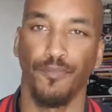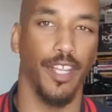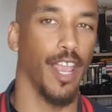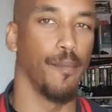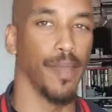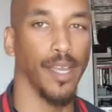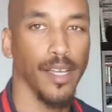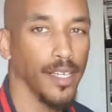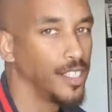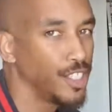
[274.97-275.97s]
You get me?
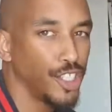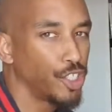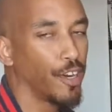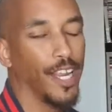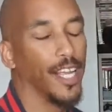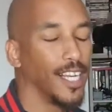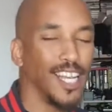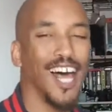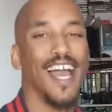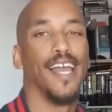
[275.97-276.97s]
Straight
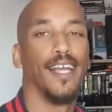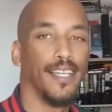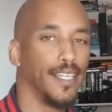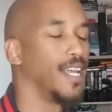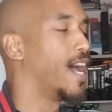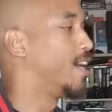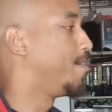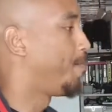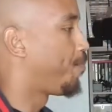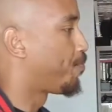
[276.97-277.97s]
like that.
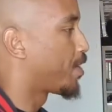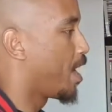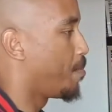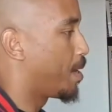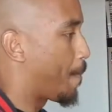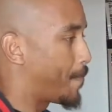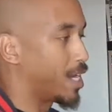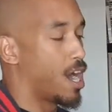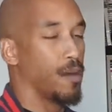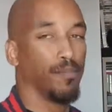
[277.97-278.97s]
Get me?
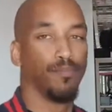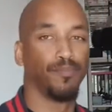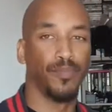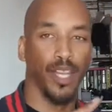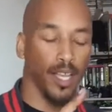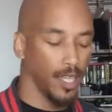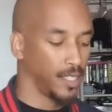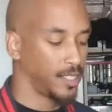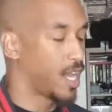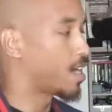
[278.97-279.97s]
Big up
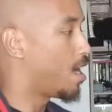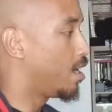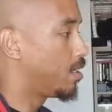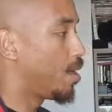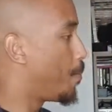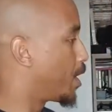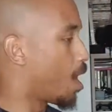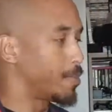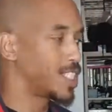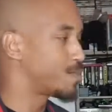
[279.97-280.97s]
Saka, big
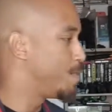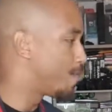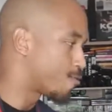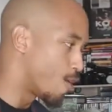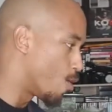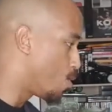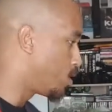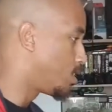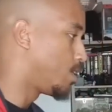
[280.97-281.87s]
up Smith Rowe.